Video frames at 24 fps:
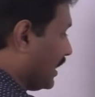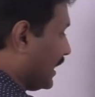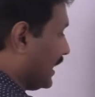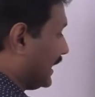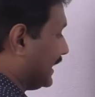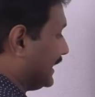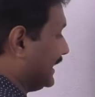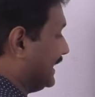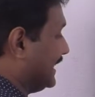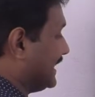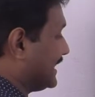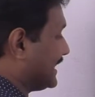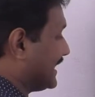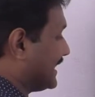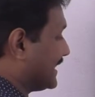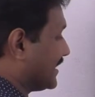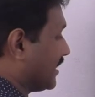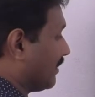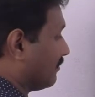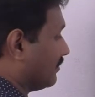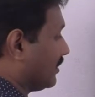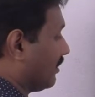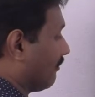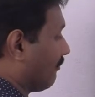This is
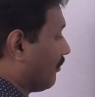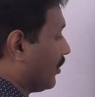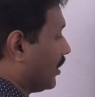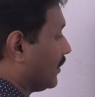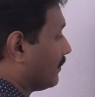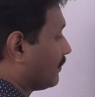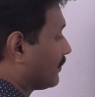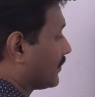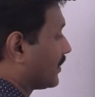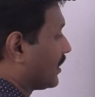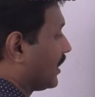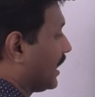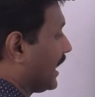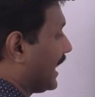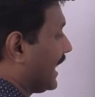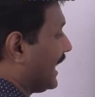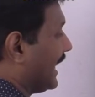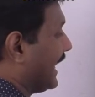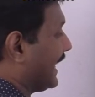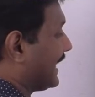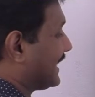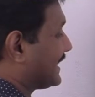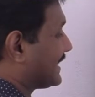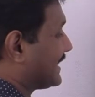of the form
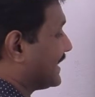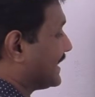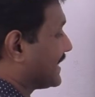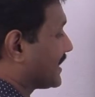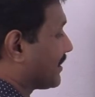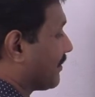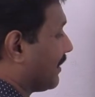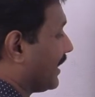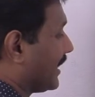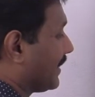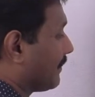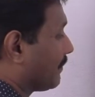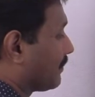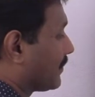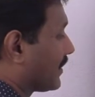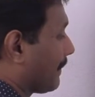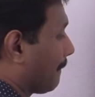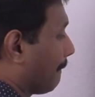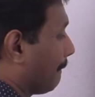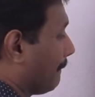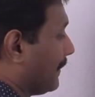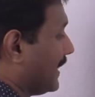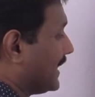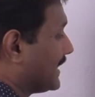x square
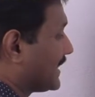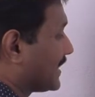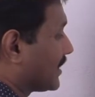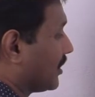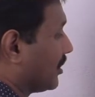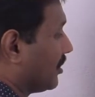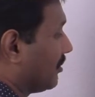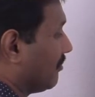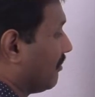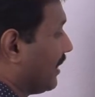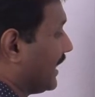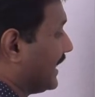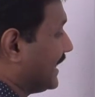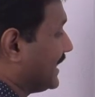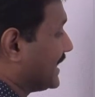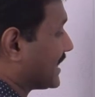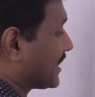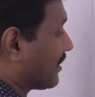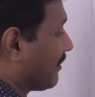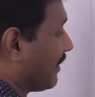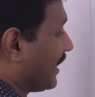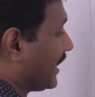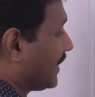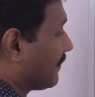plus y
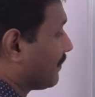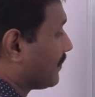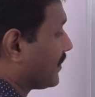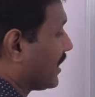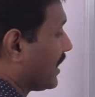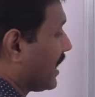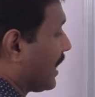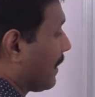square